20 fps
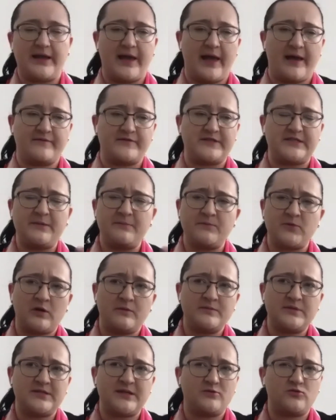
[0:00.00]
have
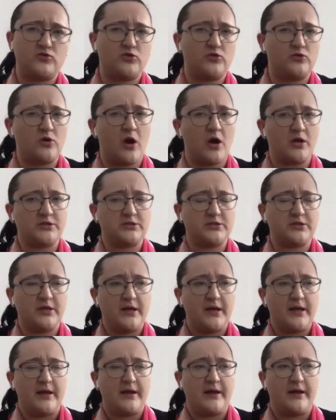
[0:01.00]
symptoms that do not
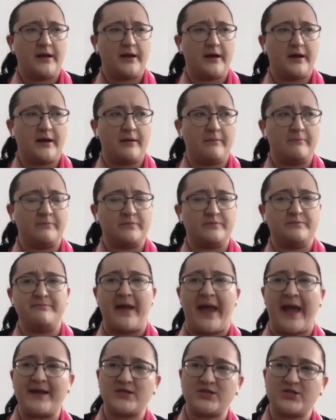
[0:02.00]

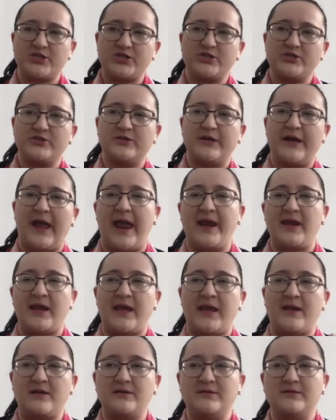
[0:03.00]
match
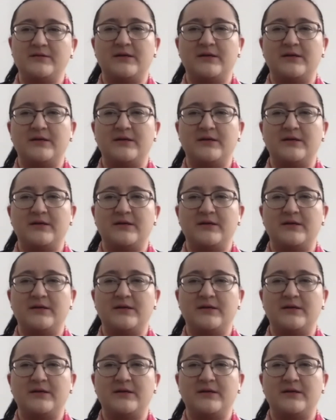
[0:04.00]
any